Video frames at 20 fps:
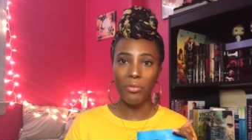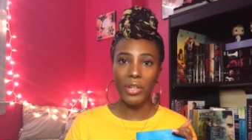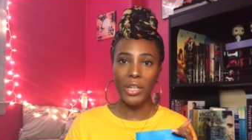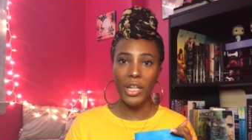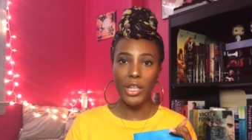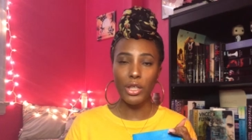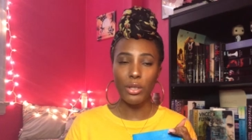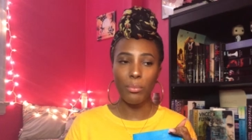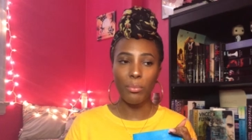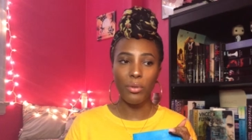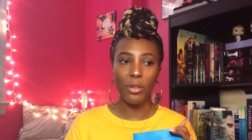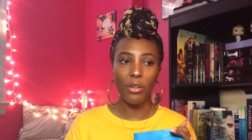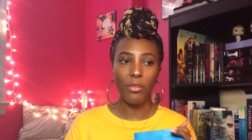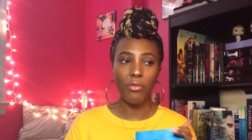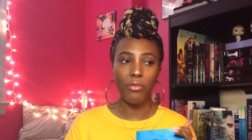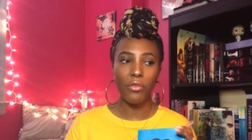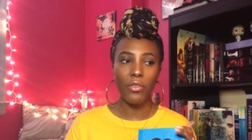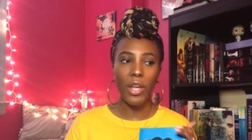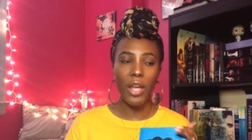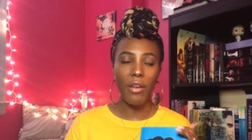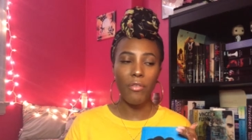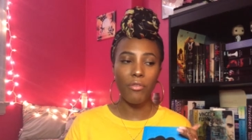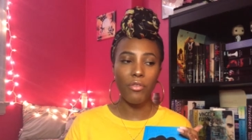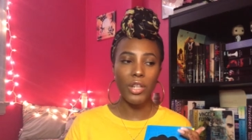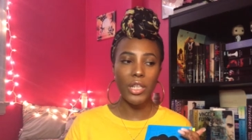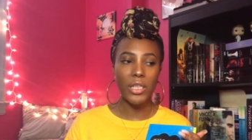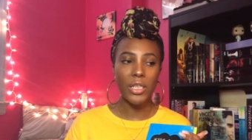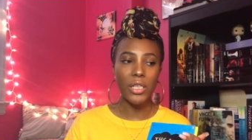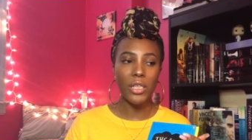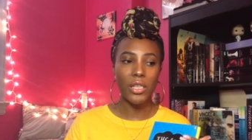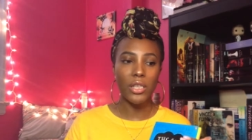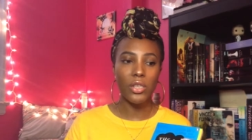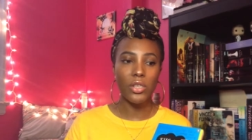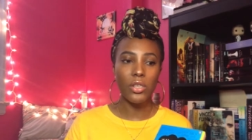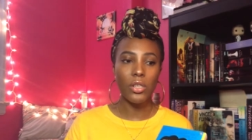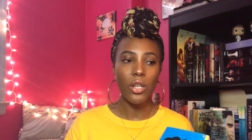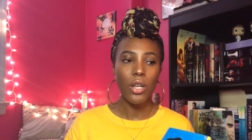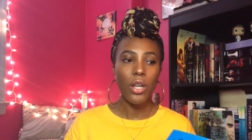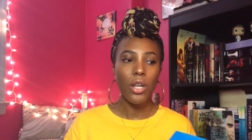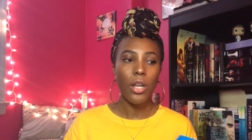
reading the book versus,